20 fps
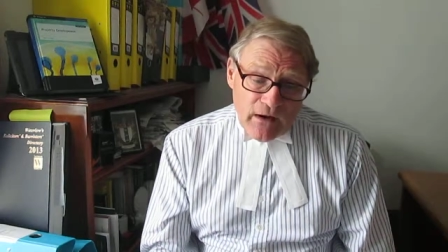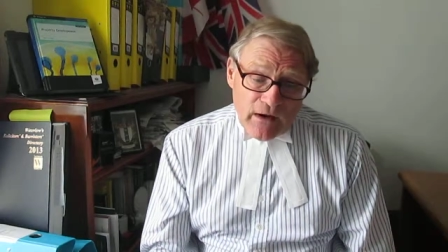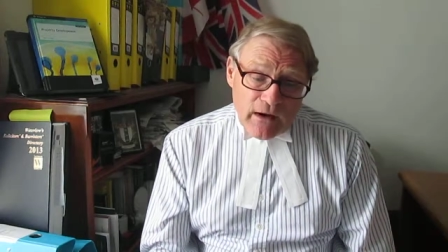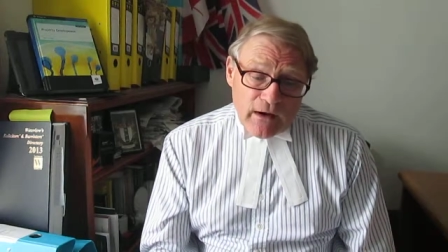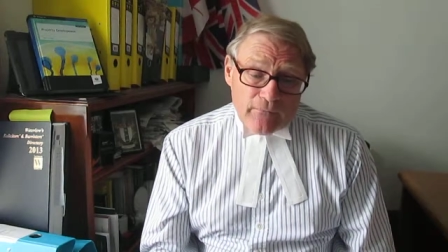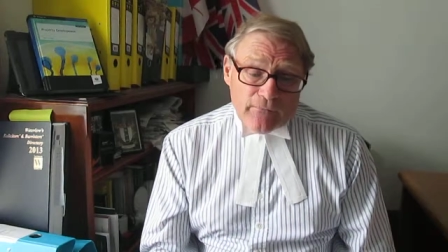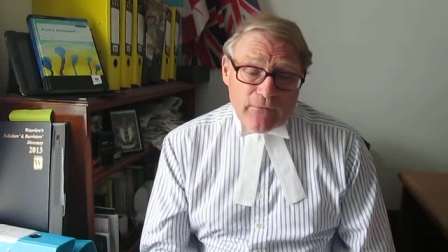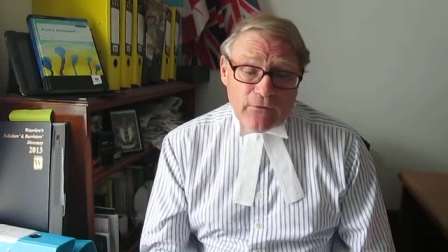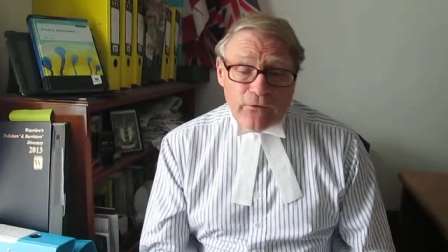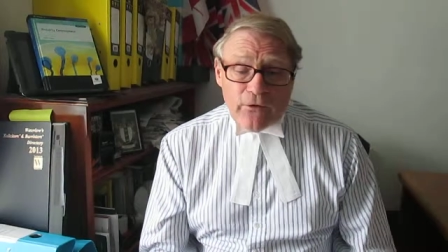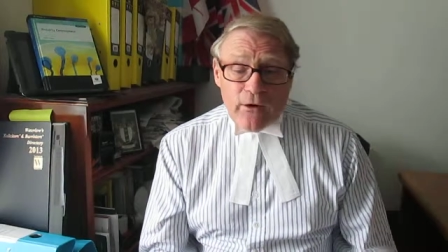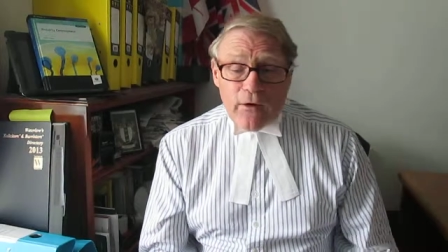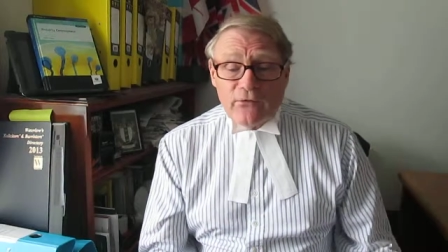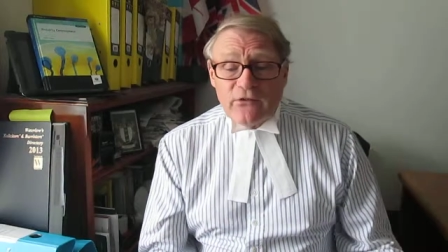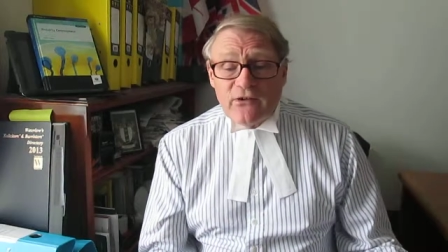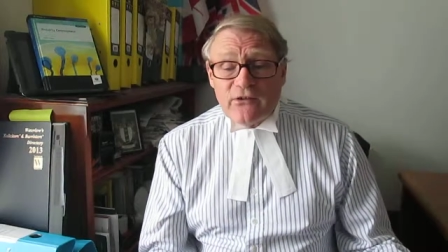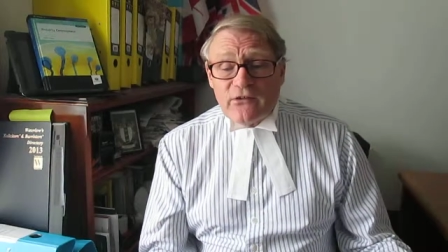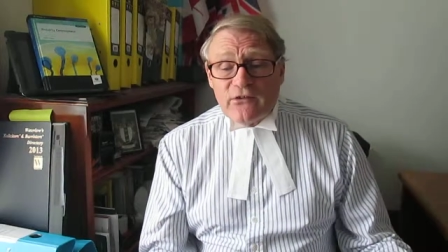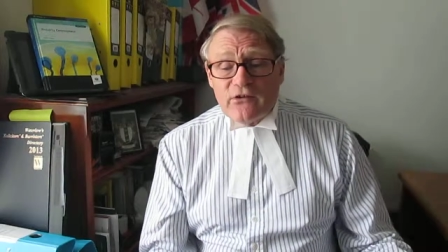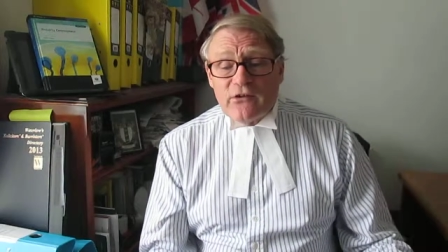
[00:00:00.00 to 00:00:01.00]
And for those
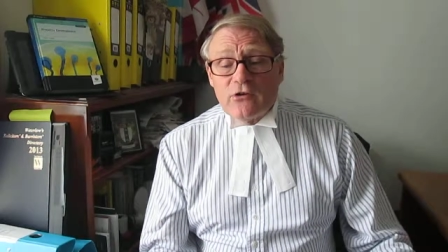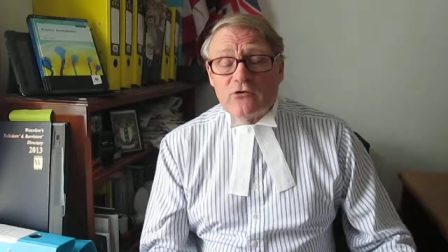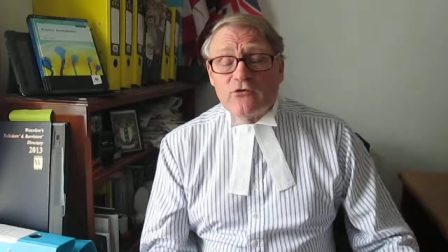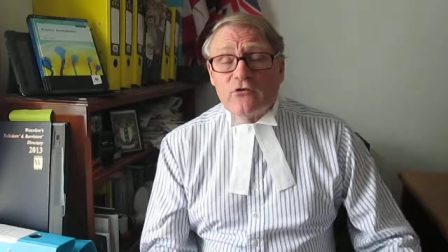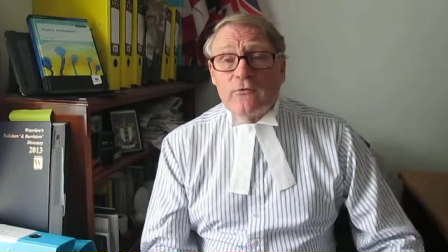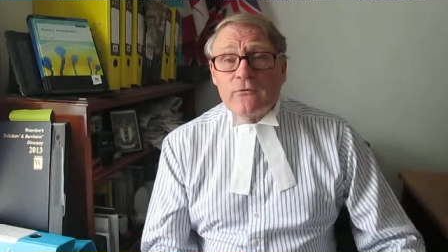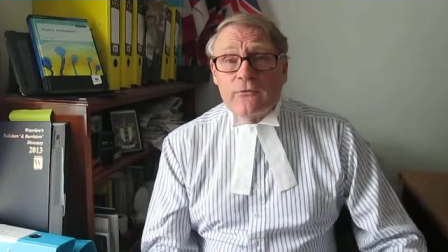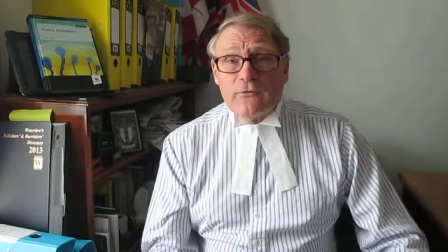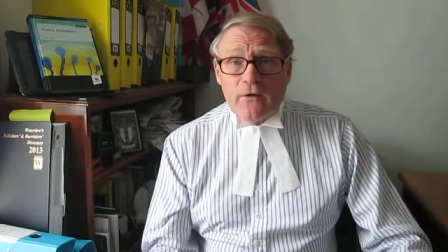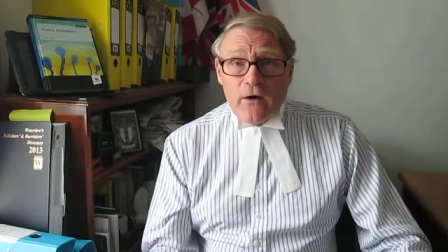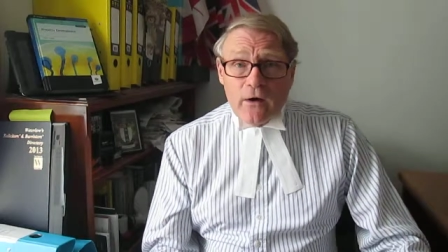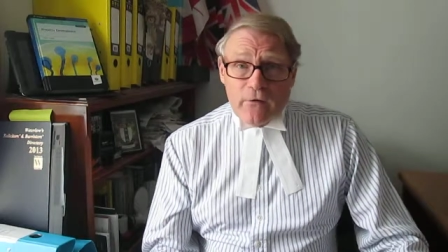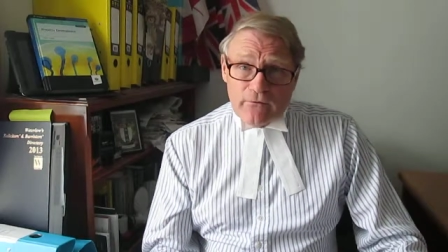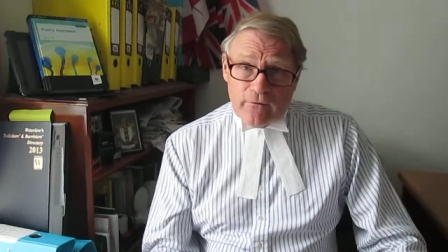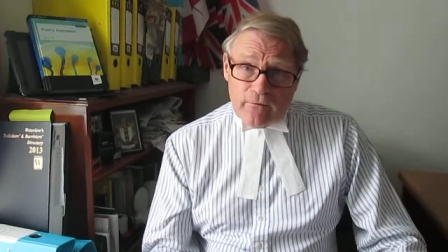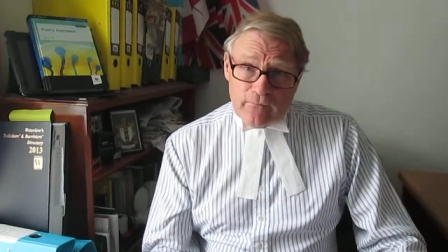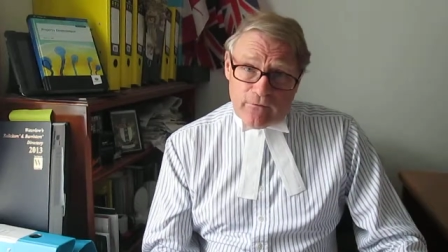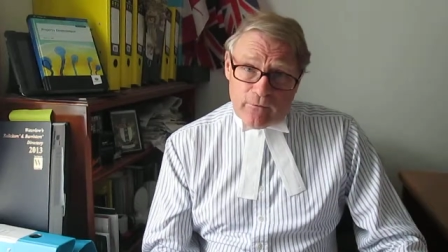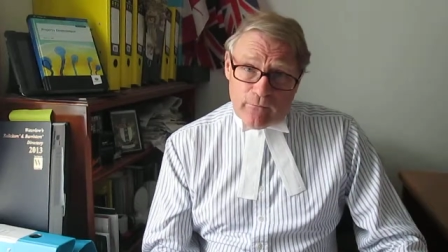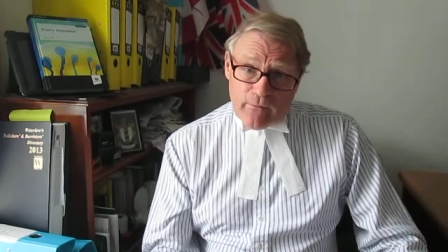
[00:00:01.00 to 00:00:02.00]
in search of further
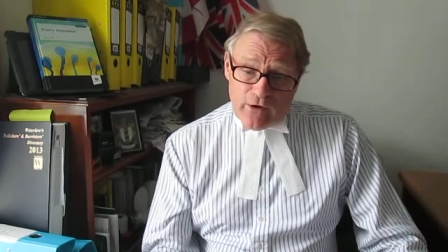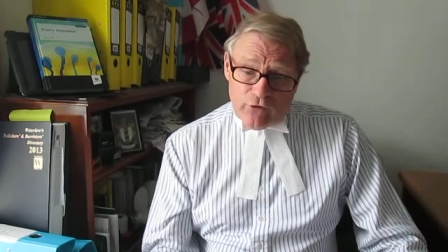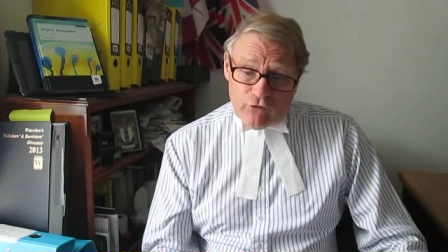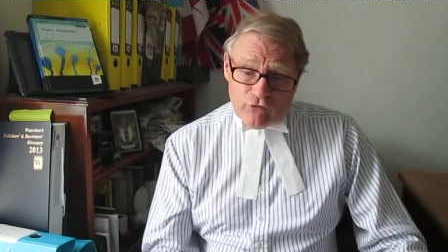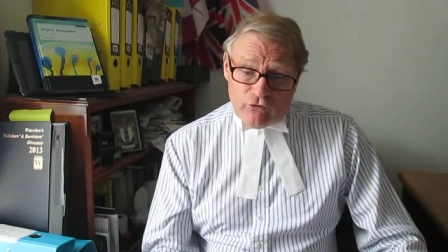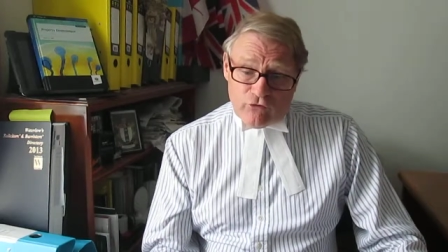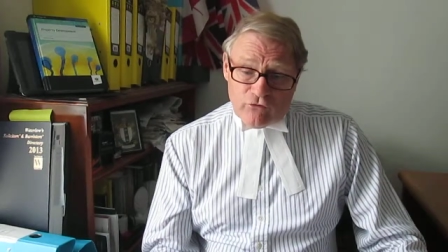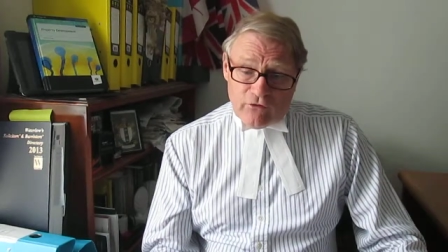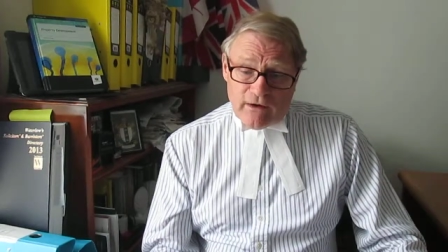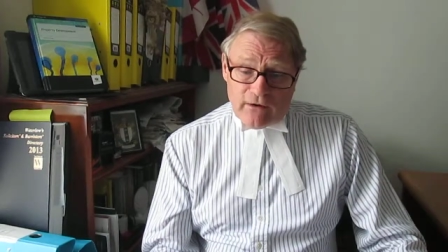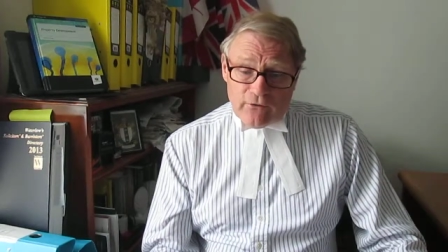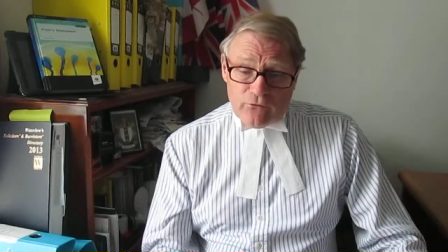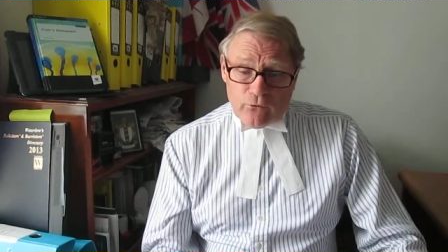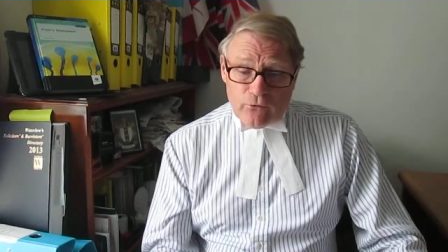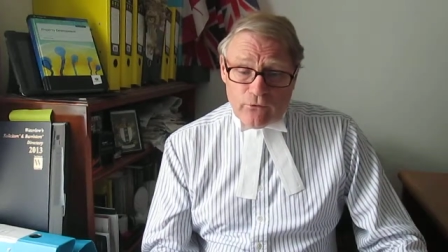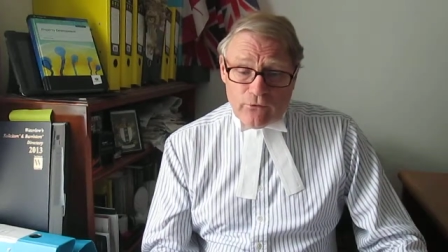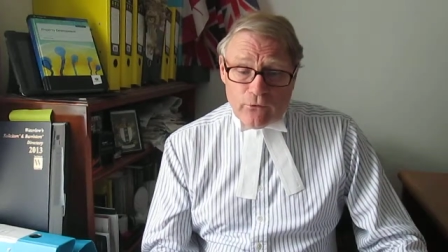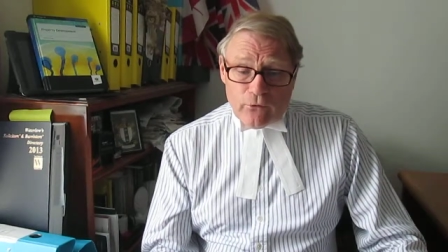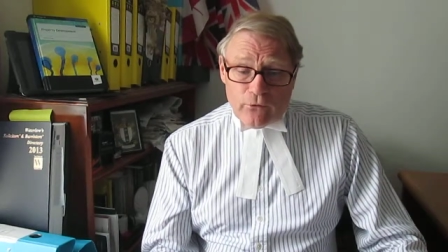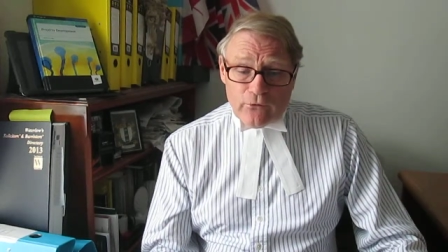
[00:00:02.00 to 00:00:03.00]
information and
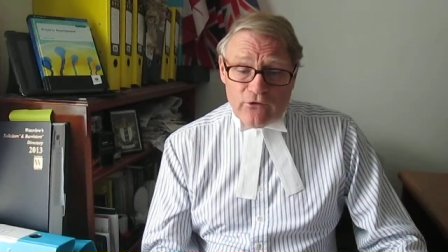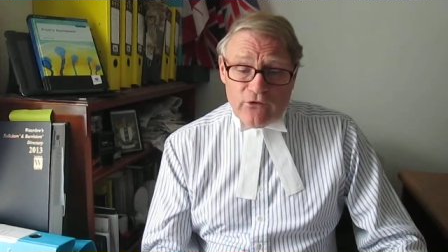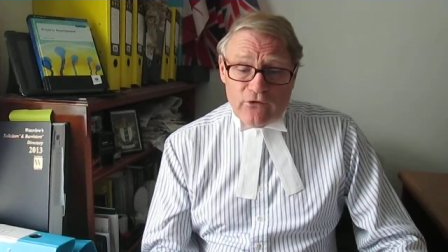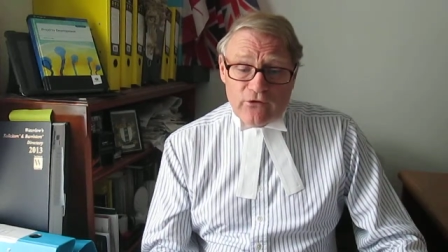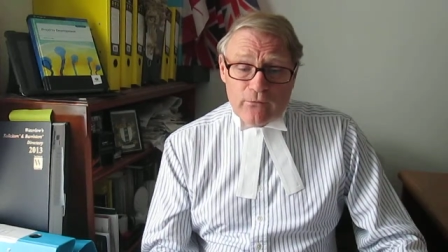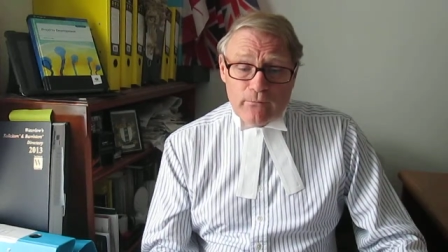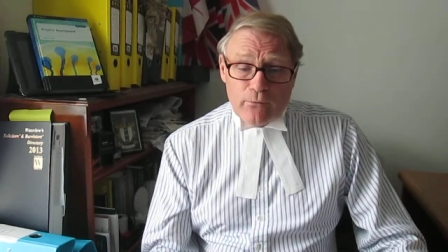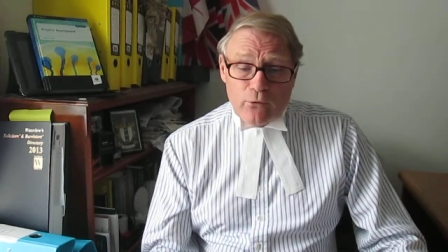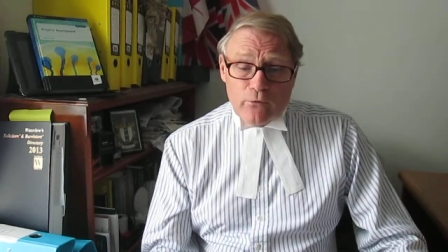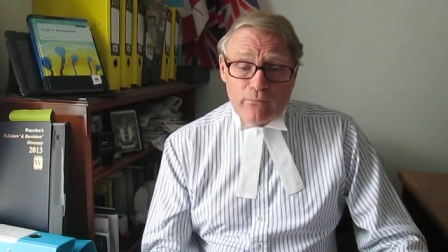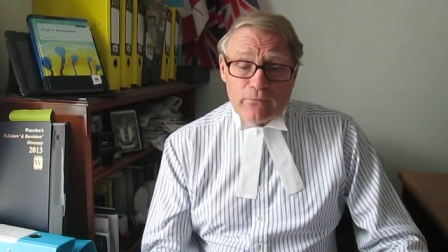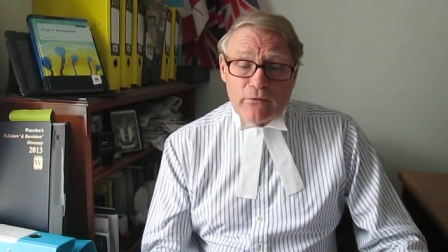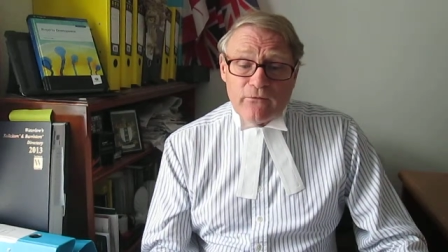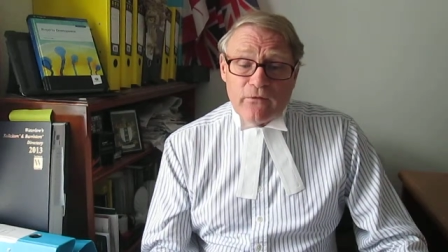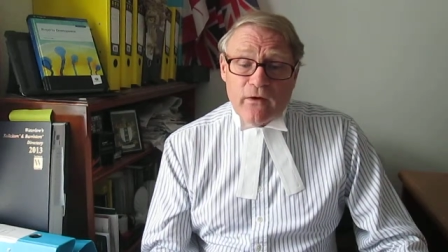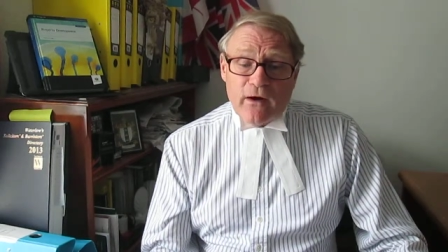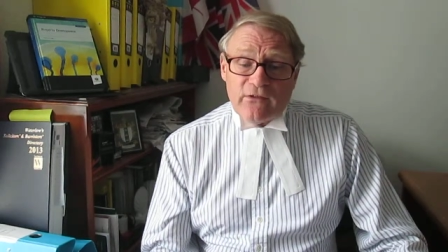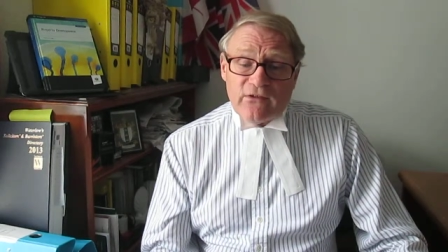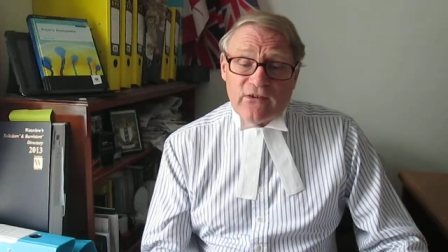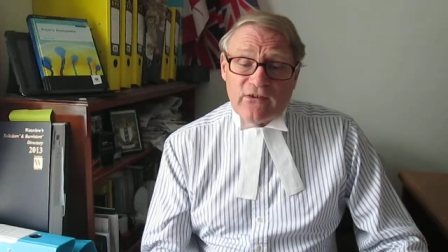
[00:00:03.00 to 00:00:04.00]
authorities, the book
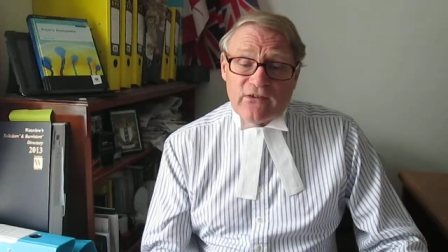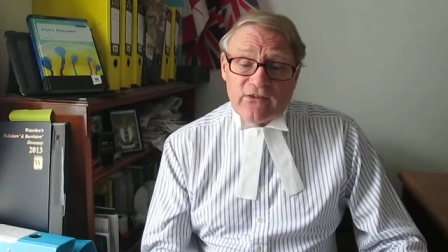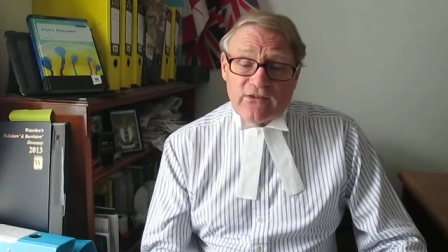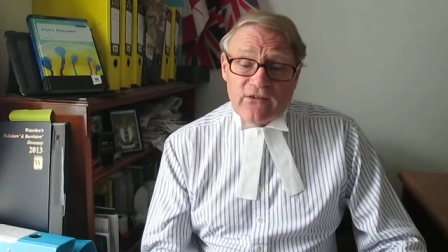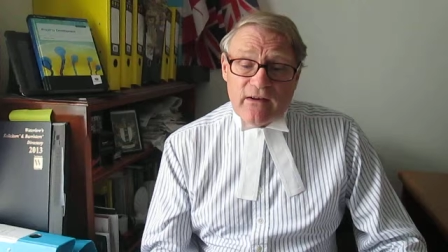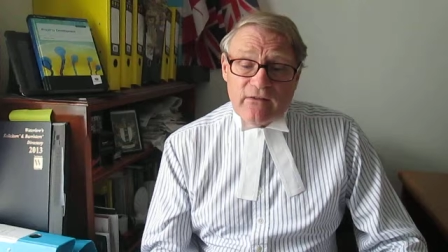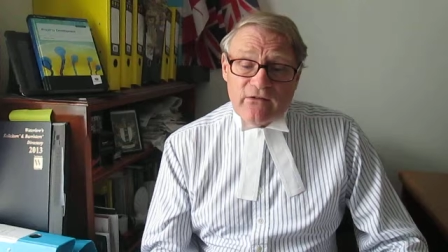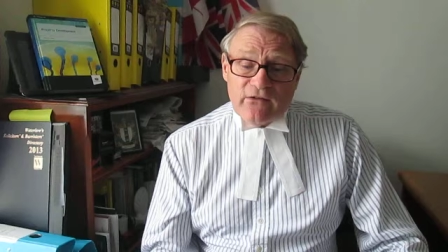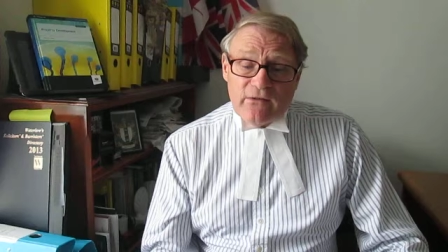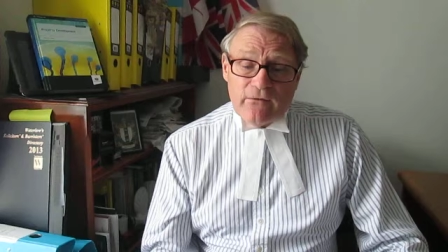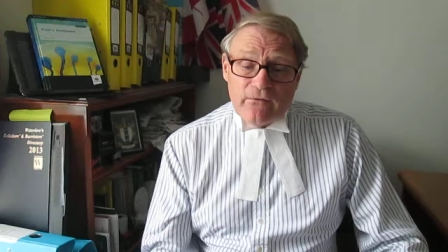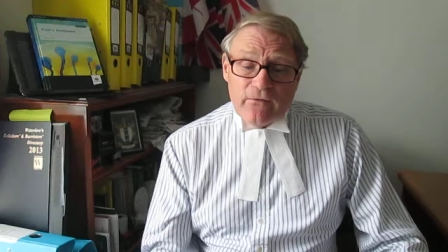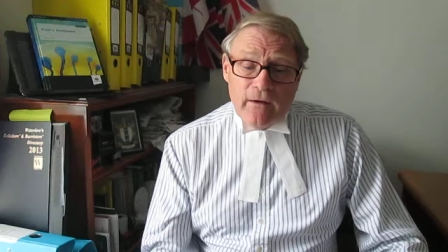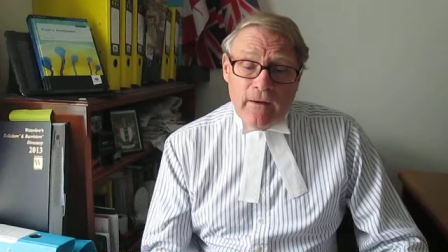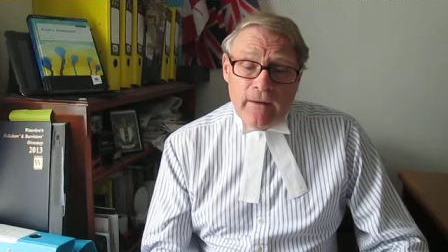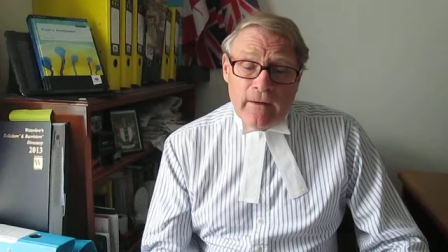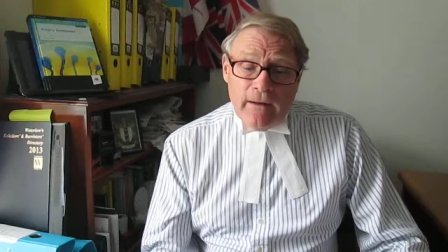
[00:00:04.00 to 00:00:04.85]
provides extensive